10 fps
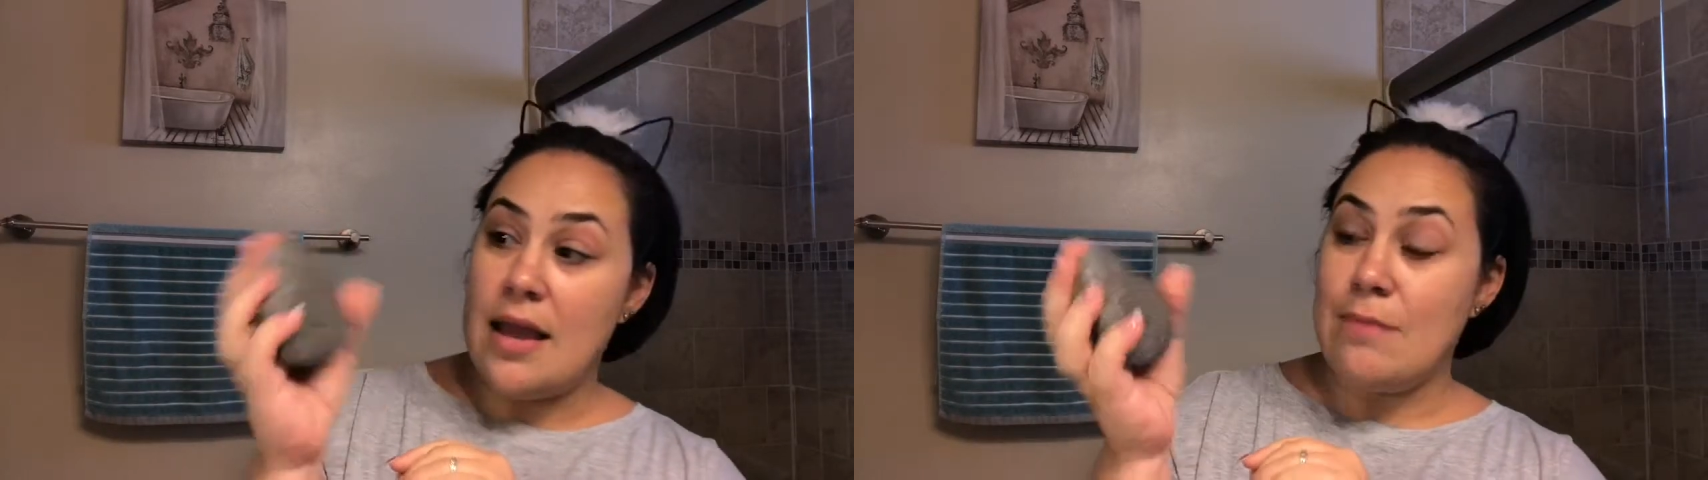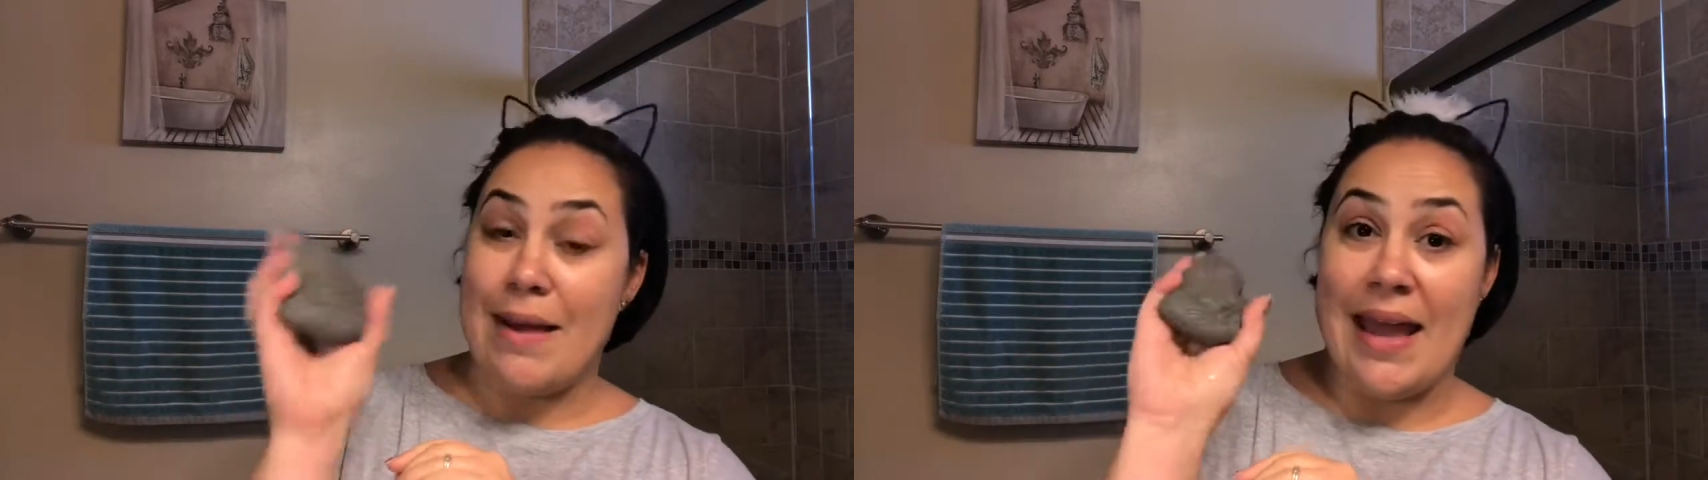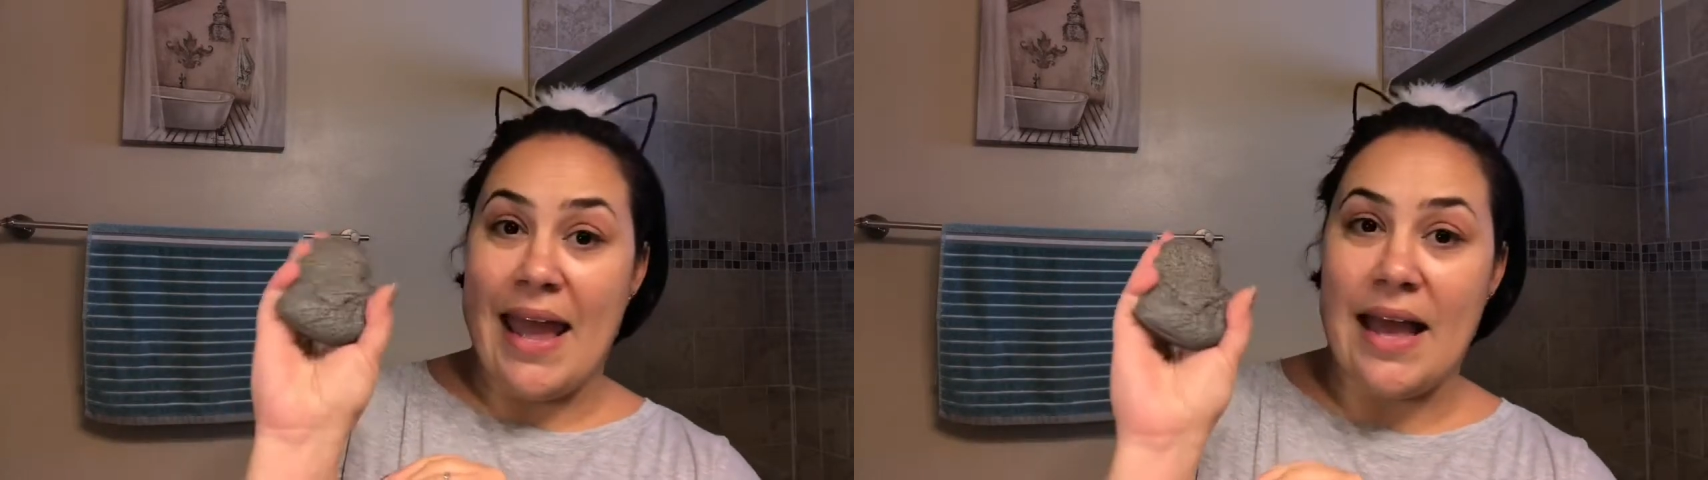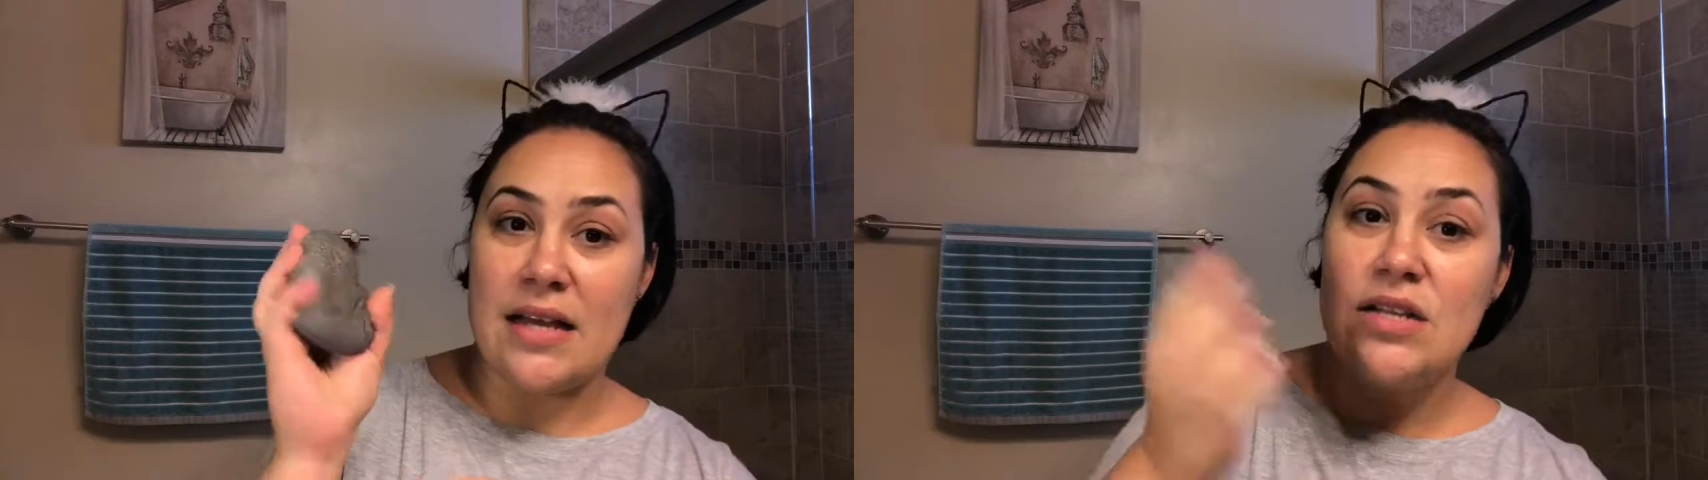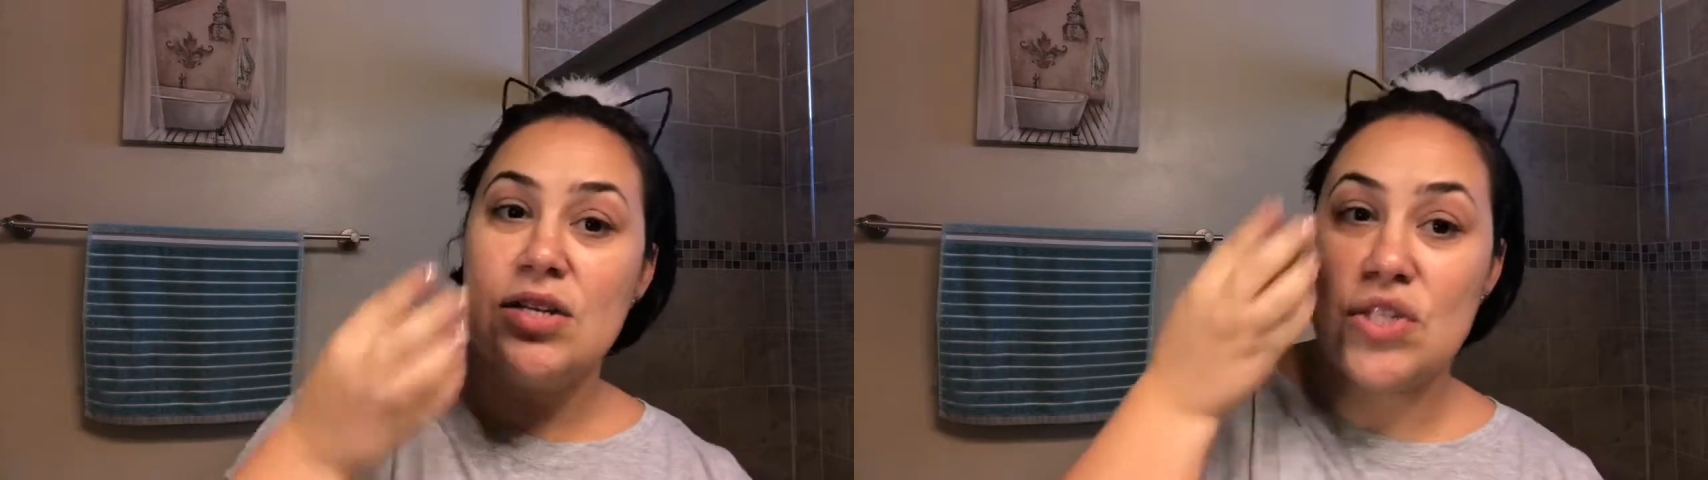in my
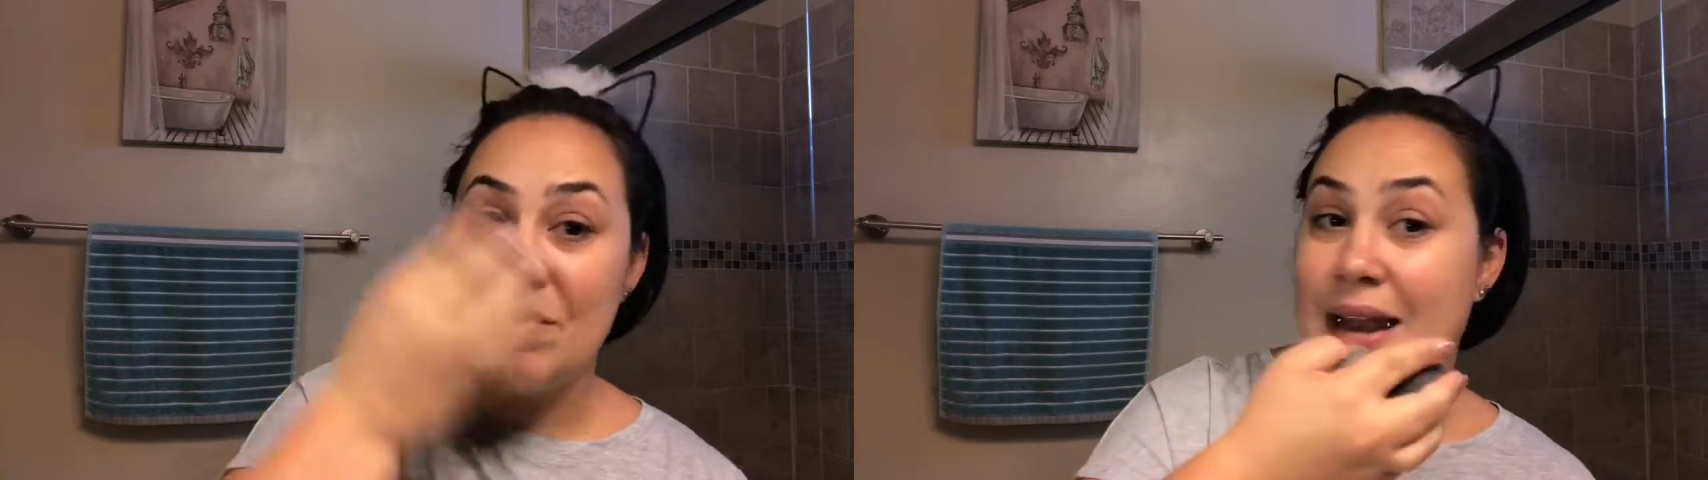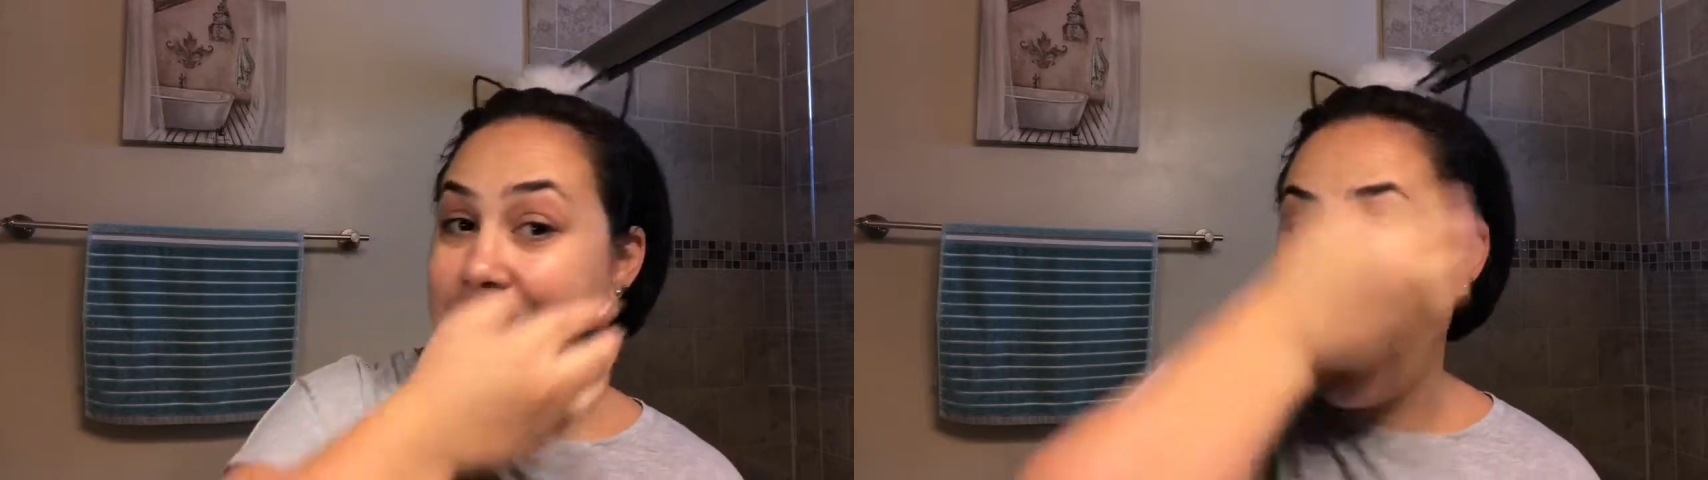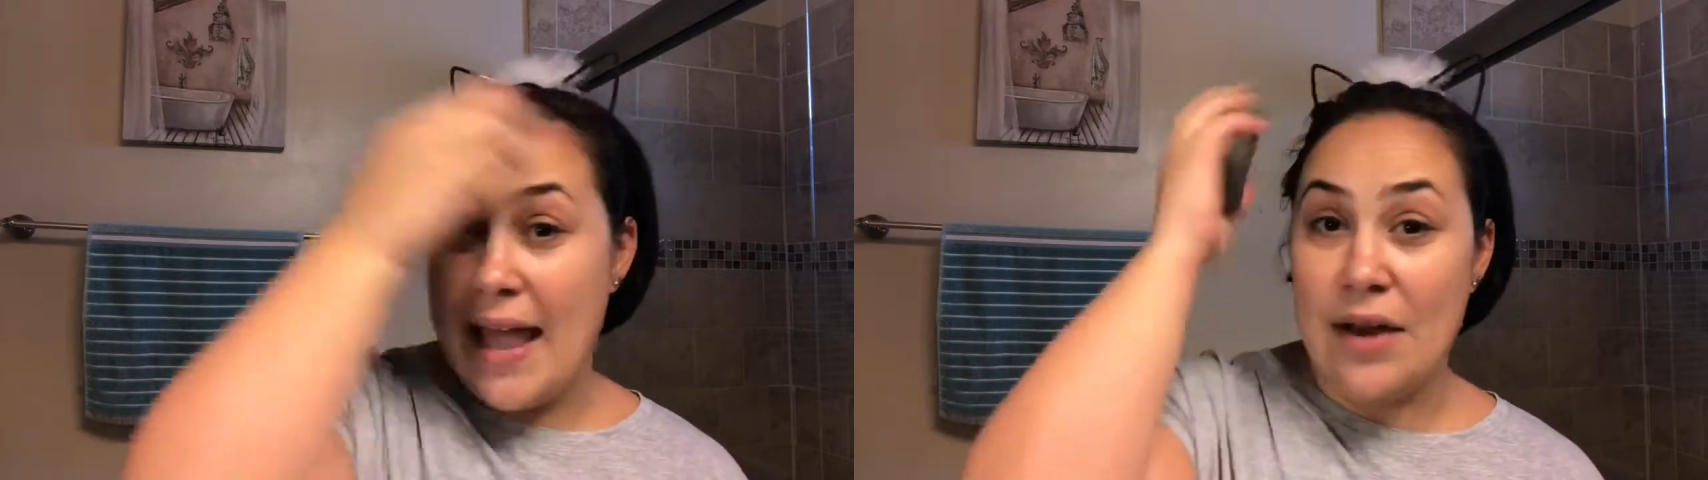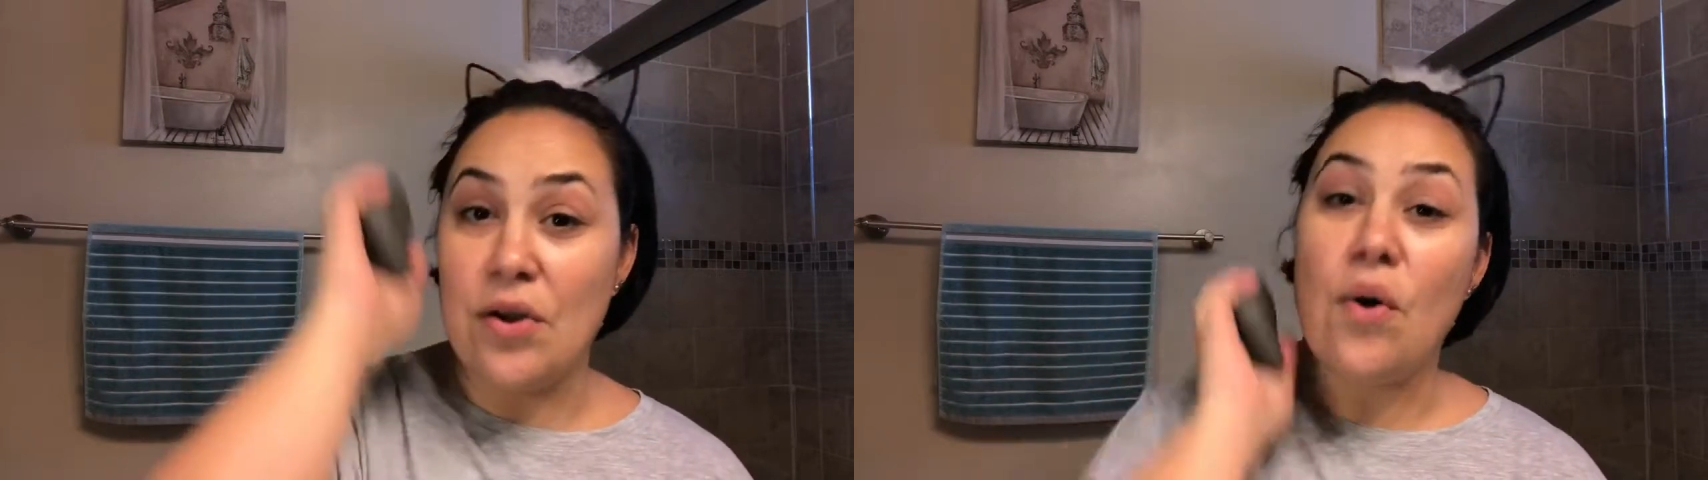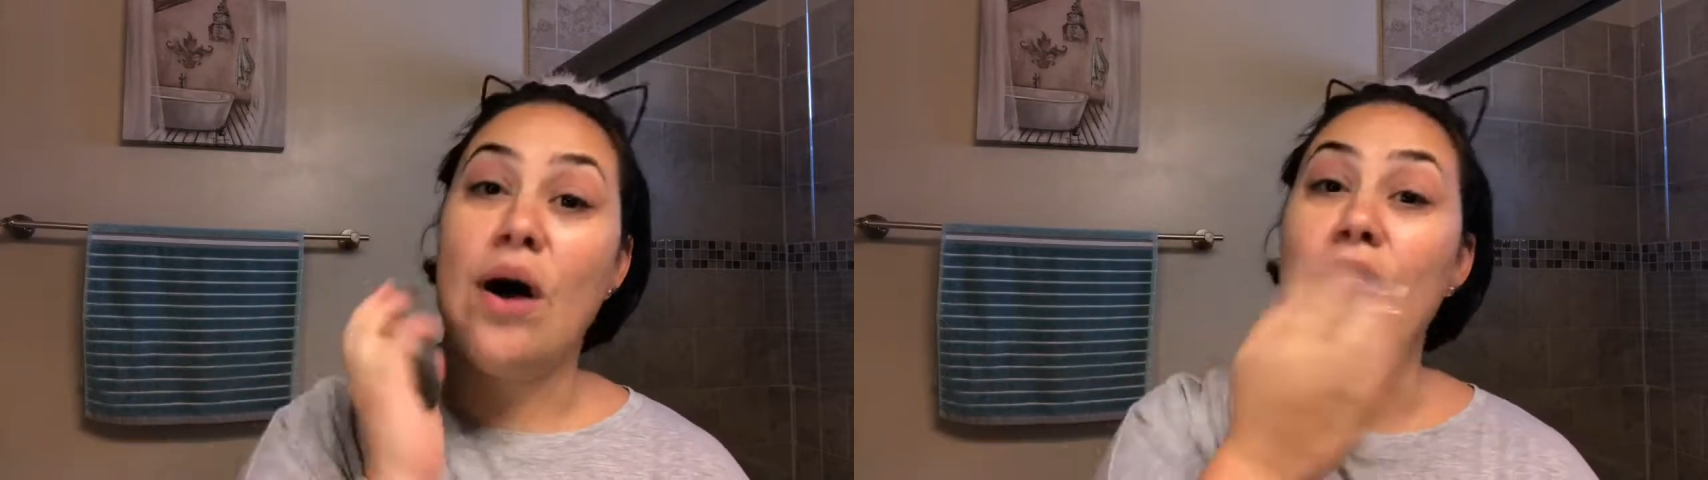hand so that I can
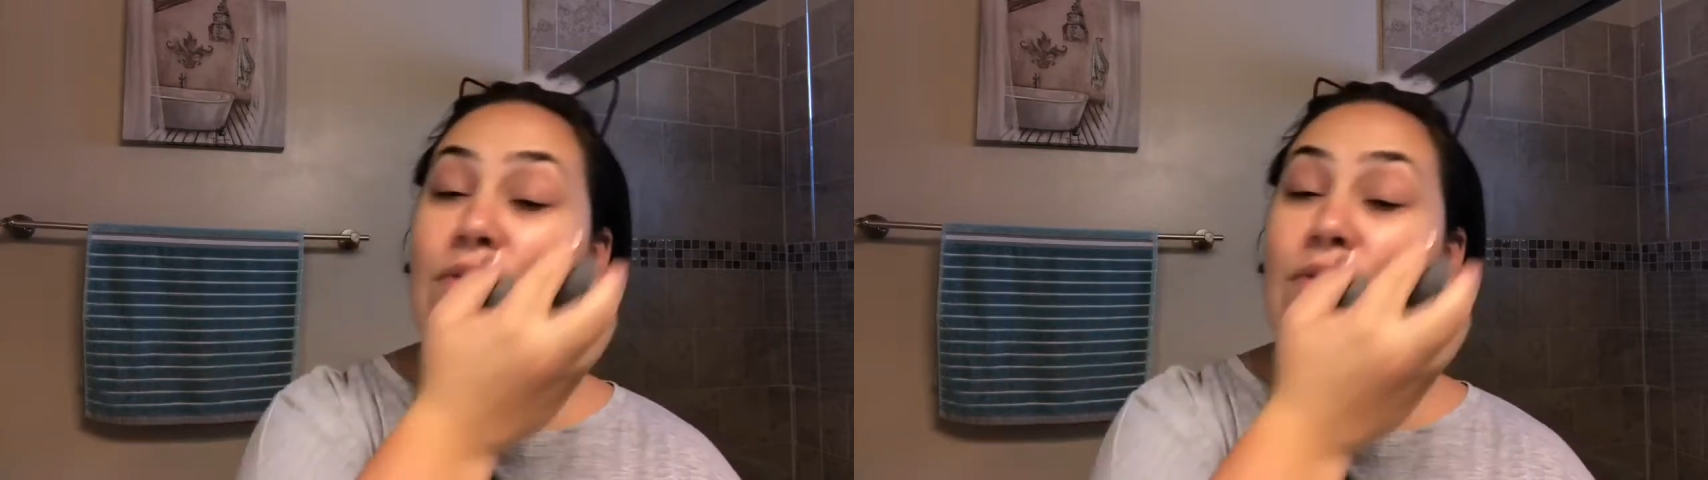go all